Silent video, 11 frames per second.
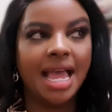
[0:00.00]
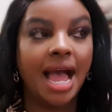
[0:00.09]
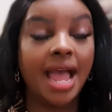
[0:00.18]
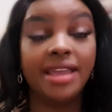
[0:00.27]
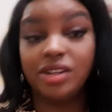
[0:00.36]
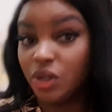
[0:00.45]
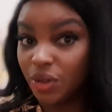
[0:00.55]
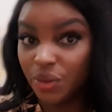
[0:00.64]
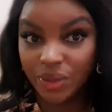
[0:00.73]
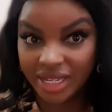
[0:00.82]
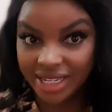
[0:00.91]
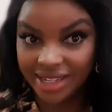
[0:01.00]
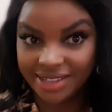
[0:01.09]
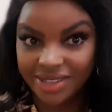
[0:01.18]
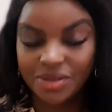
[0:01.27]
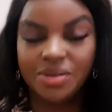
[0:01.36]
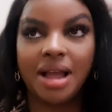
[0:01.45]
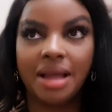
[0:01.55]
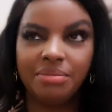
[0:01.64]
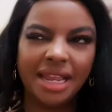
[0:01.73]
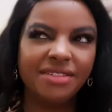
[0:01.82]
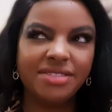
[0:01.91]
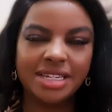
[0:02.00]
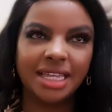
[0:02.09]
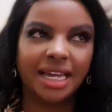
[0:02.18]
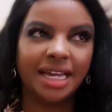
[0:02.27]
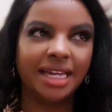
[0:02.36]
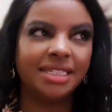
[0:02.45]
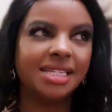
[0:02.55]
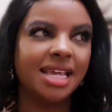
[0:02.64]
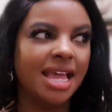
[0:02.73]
I enjoy cooking, so I'm loving that.